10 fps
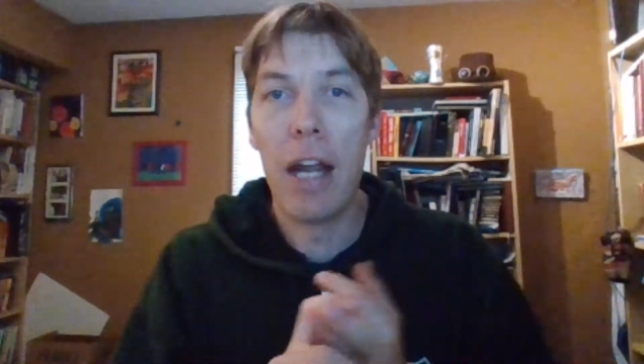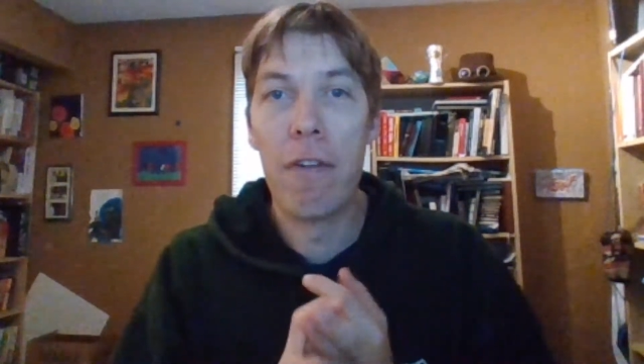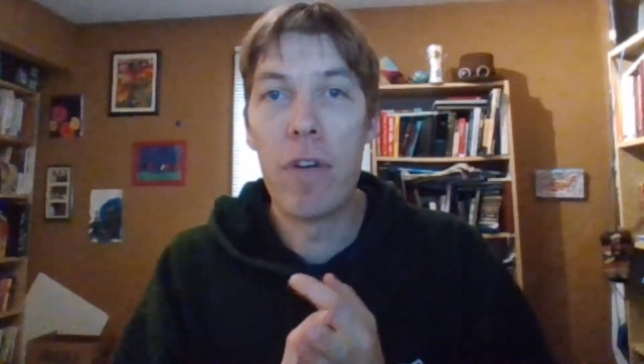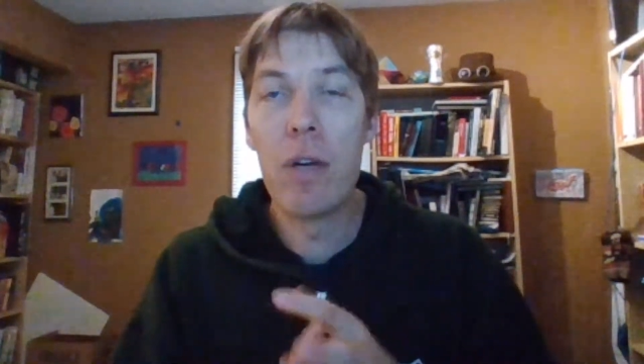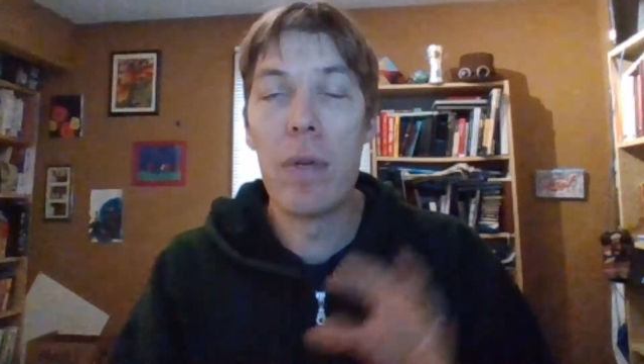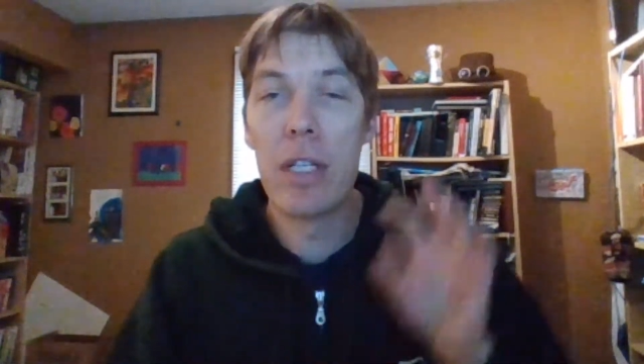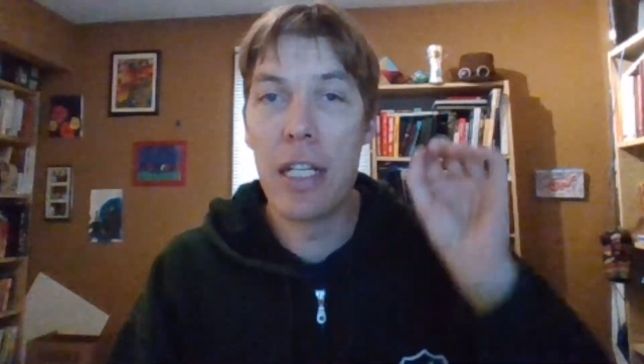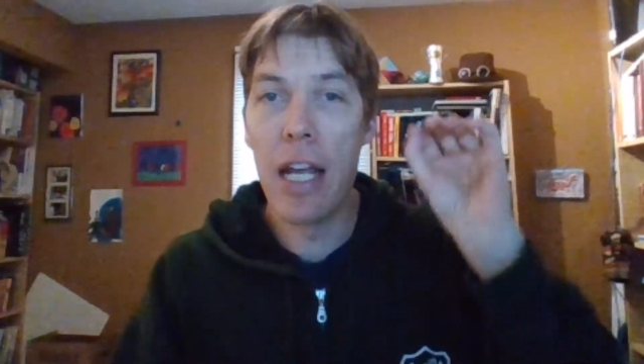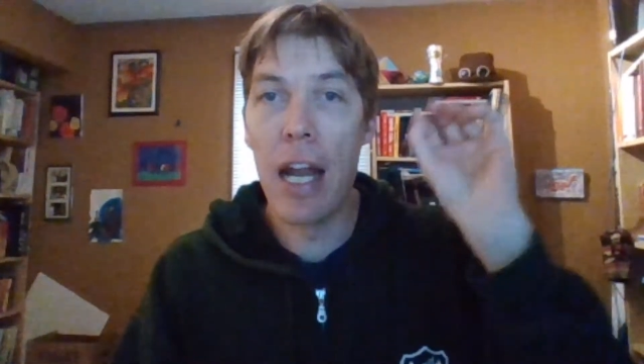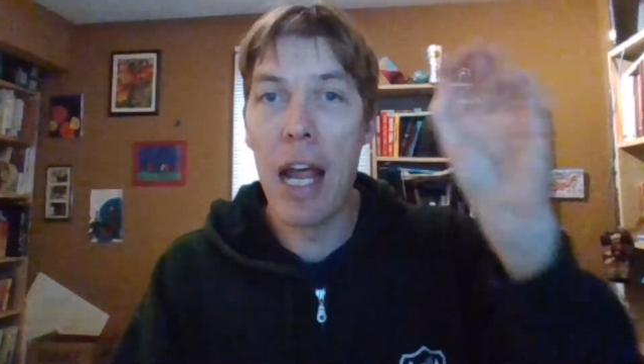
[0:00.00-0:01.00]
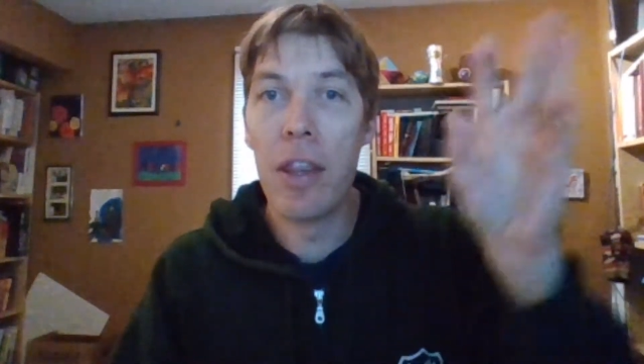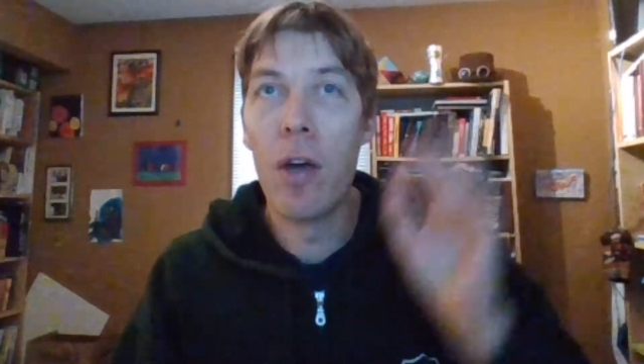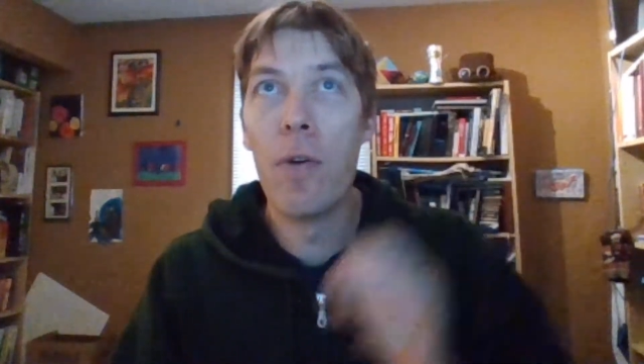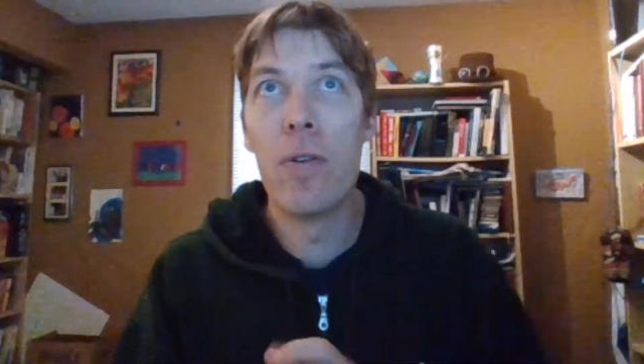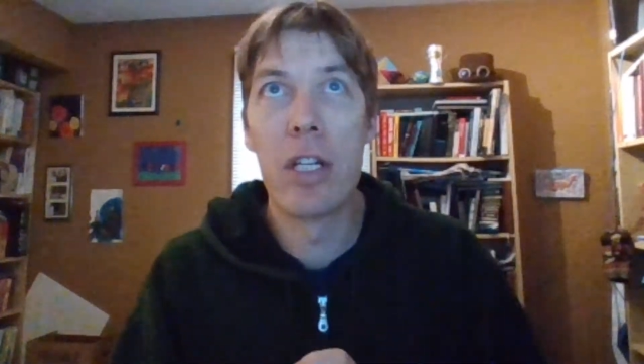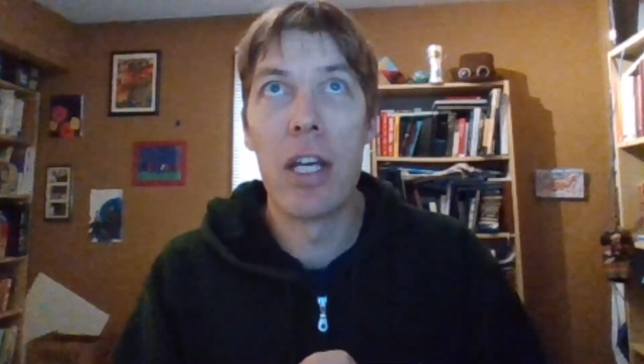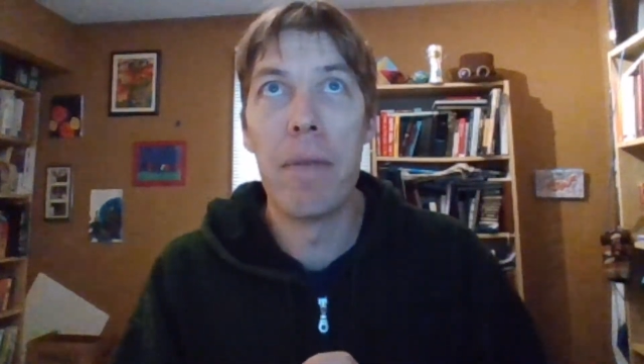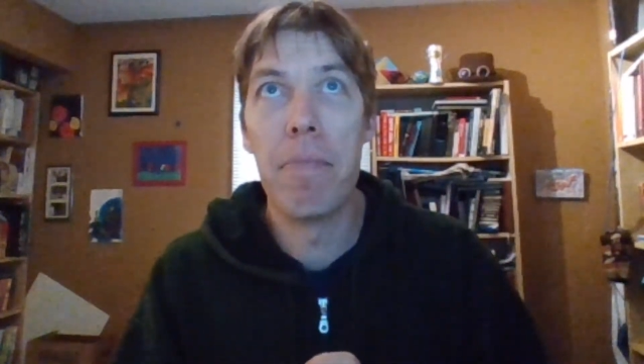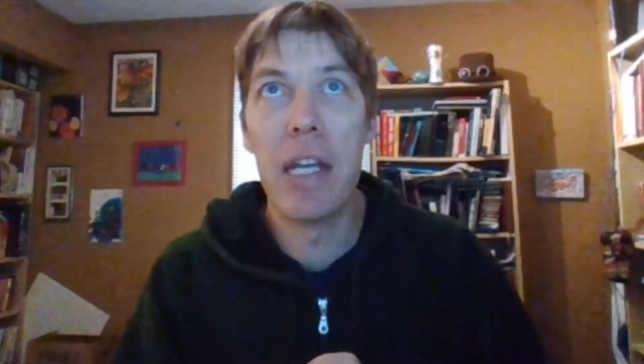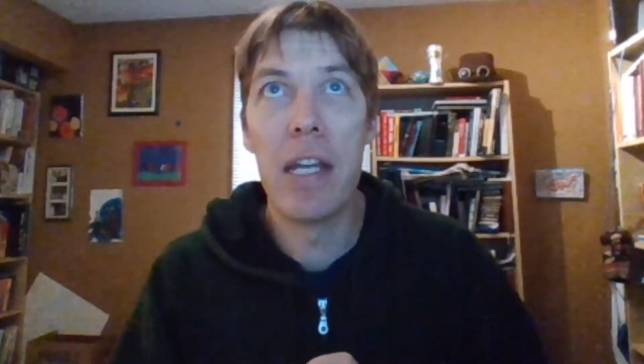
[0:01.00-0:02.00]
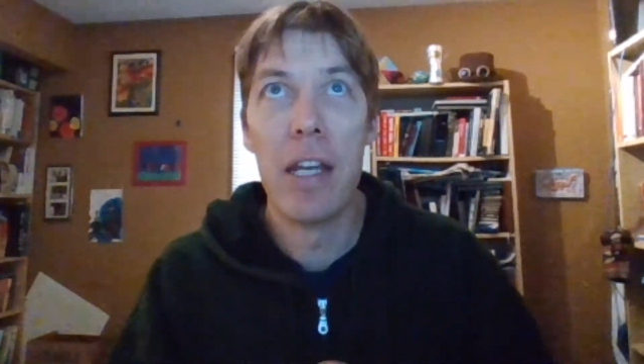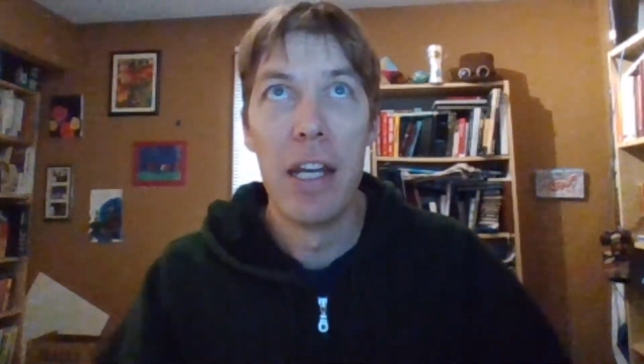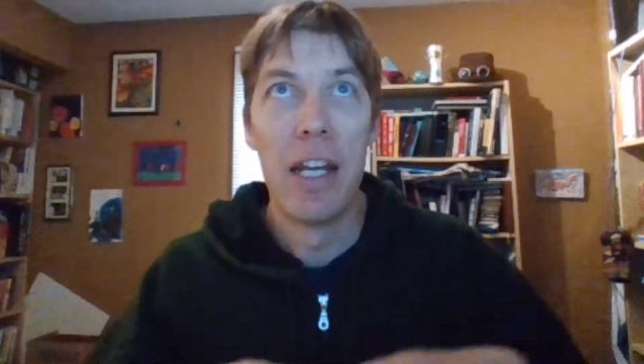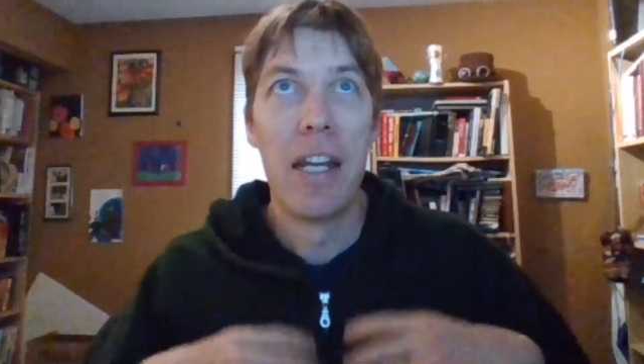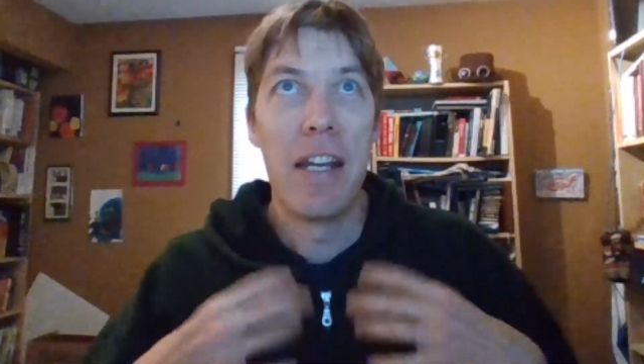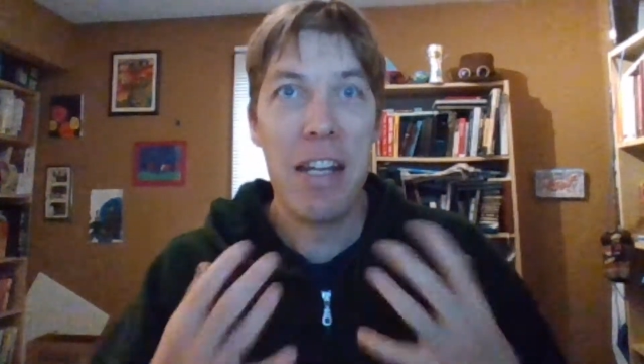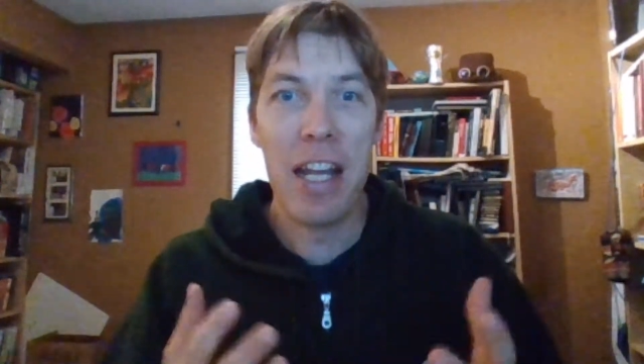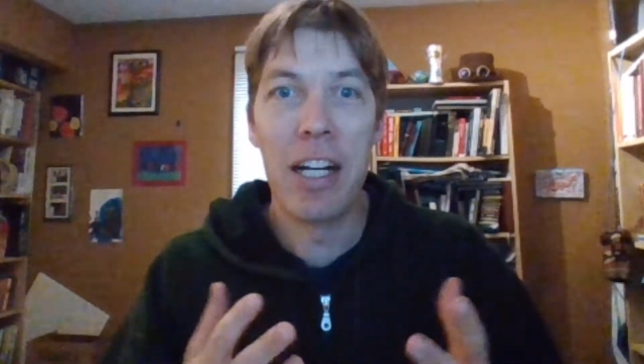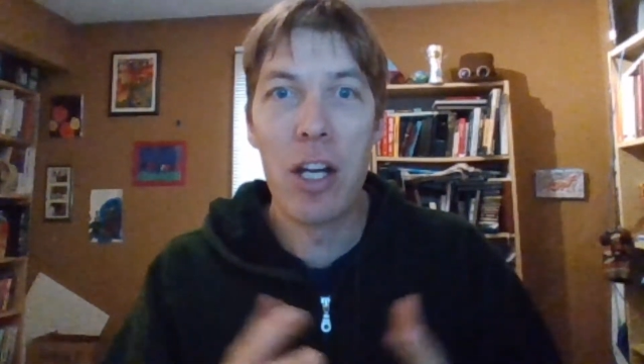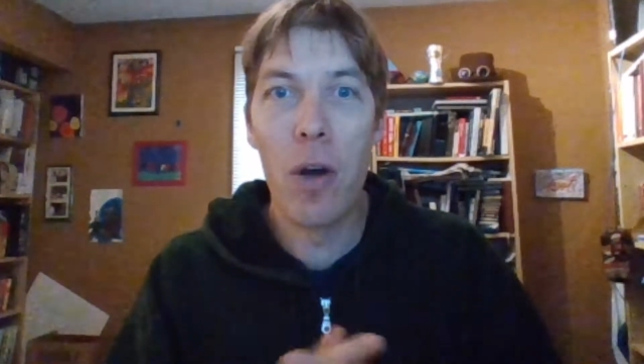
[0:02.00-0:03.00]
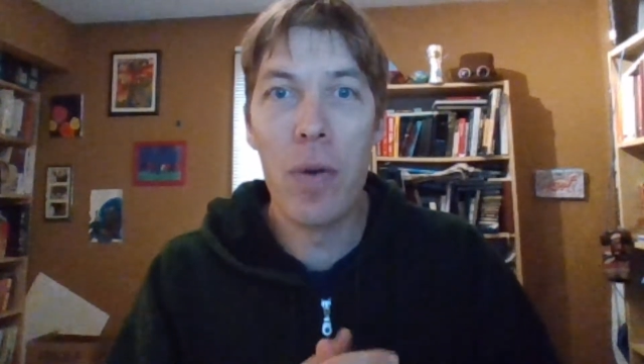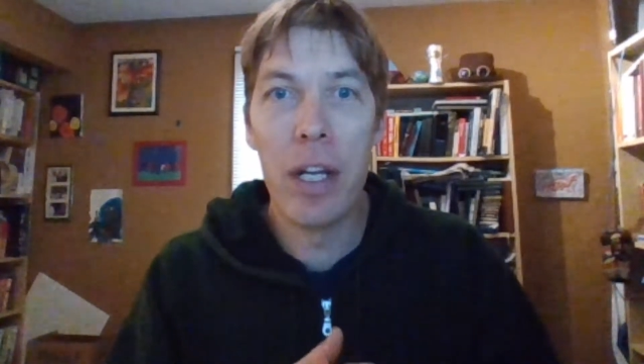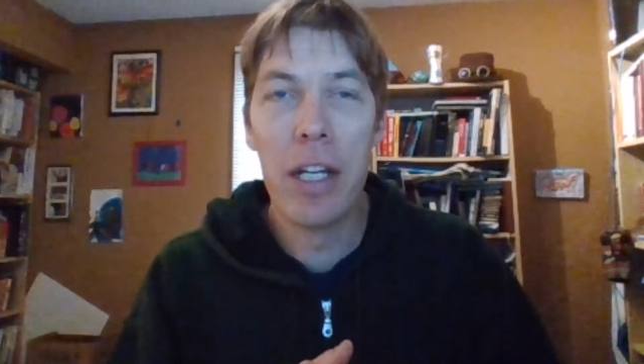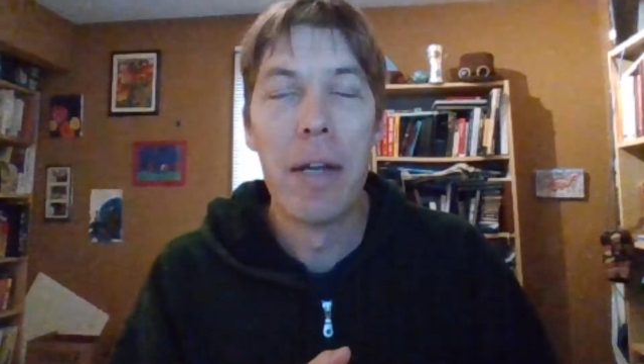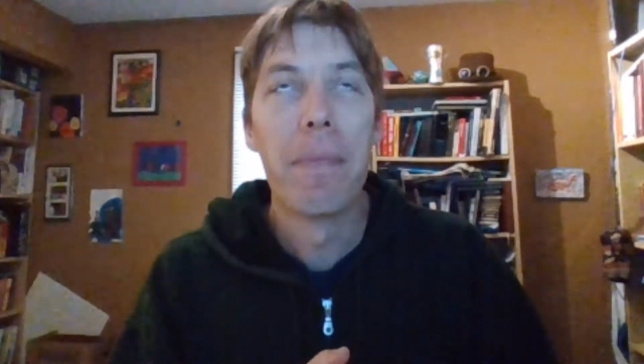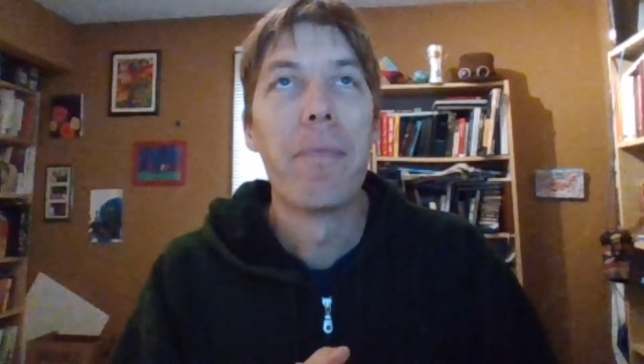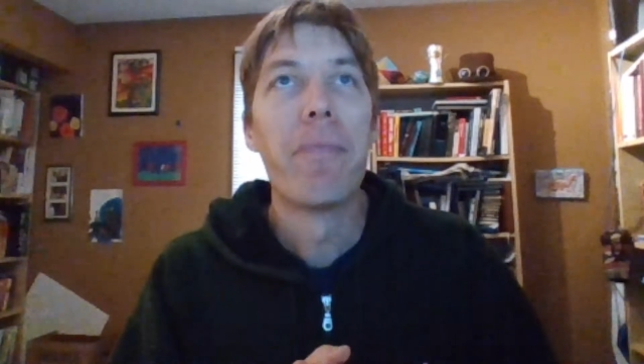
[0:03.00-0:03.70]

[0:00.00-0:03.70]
and frequency, and those can be encoded.